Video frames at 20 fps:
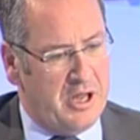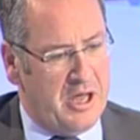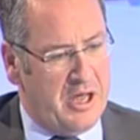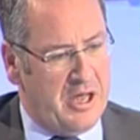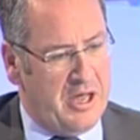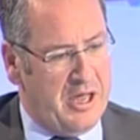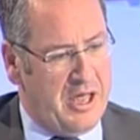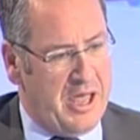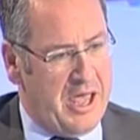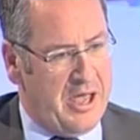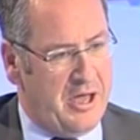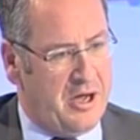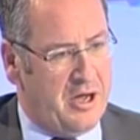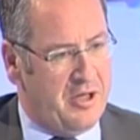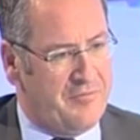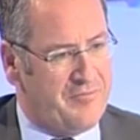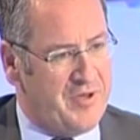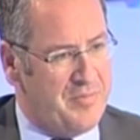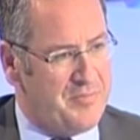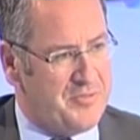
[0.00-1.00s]

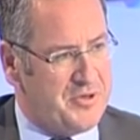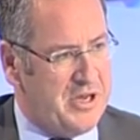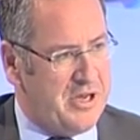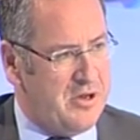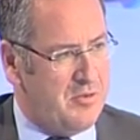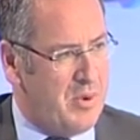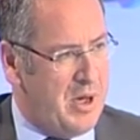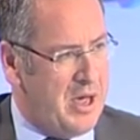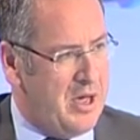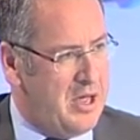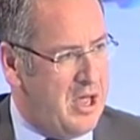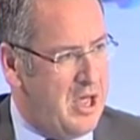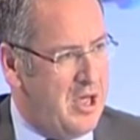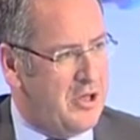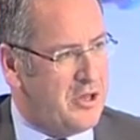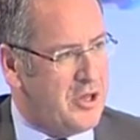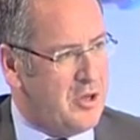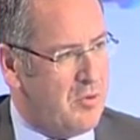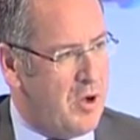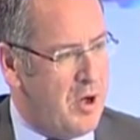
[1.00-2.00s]
AIFMD, where
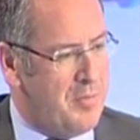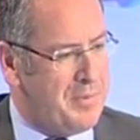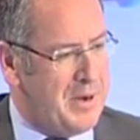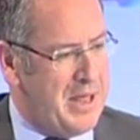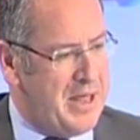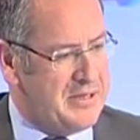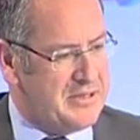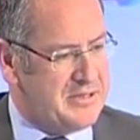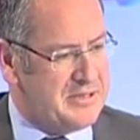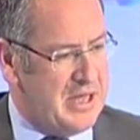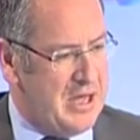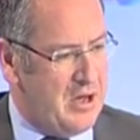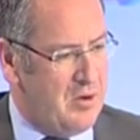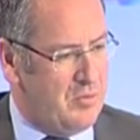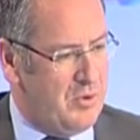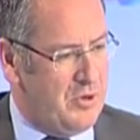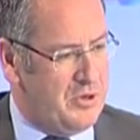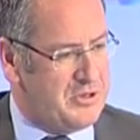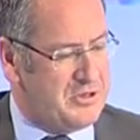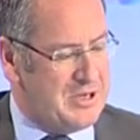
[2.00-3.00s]
there were plans that
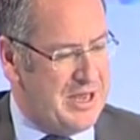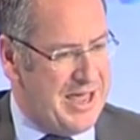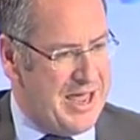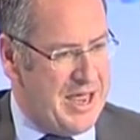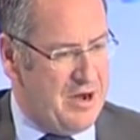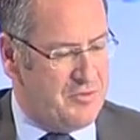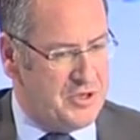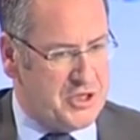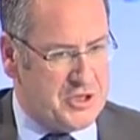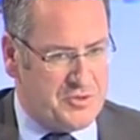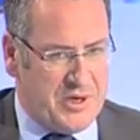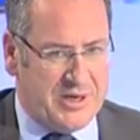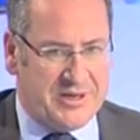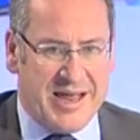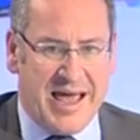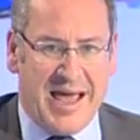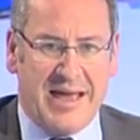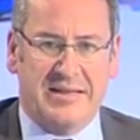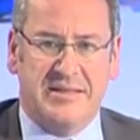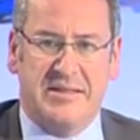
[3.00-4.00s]
would restrict
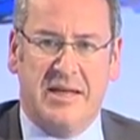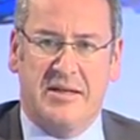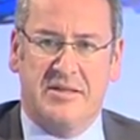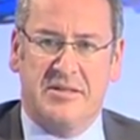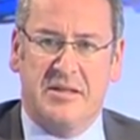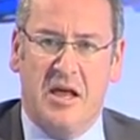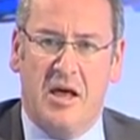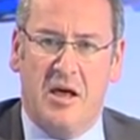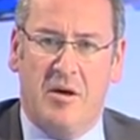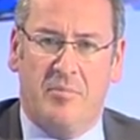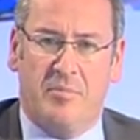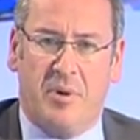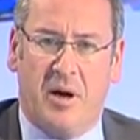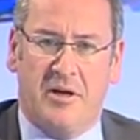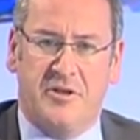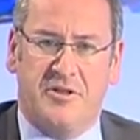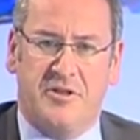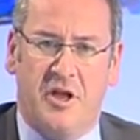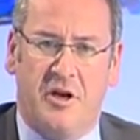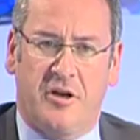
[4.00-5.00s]
access by
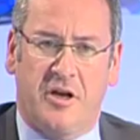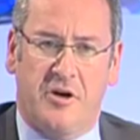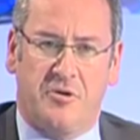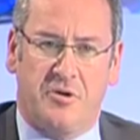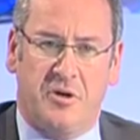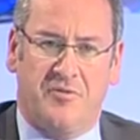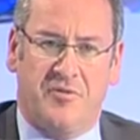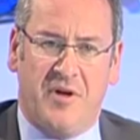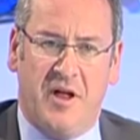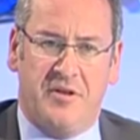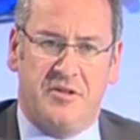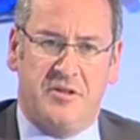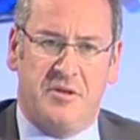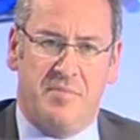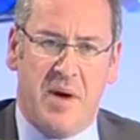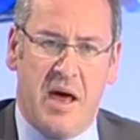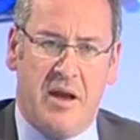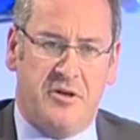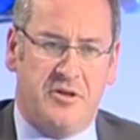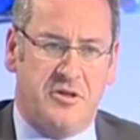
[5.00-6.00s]
third country funds and
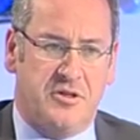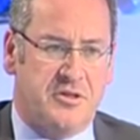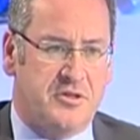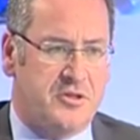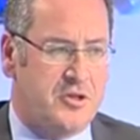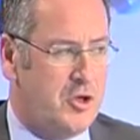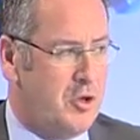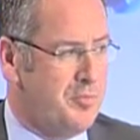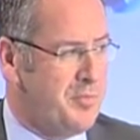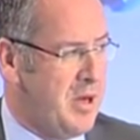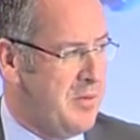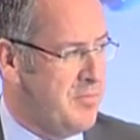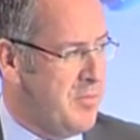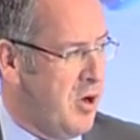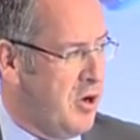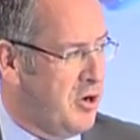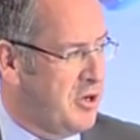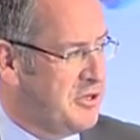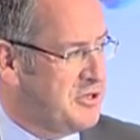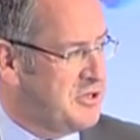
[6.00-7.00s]
managers to European
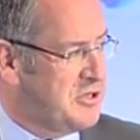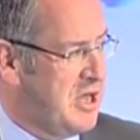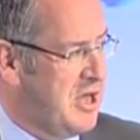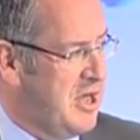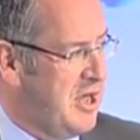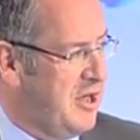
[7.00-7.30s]
markets.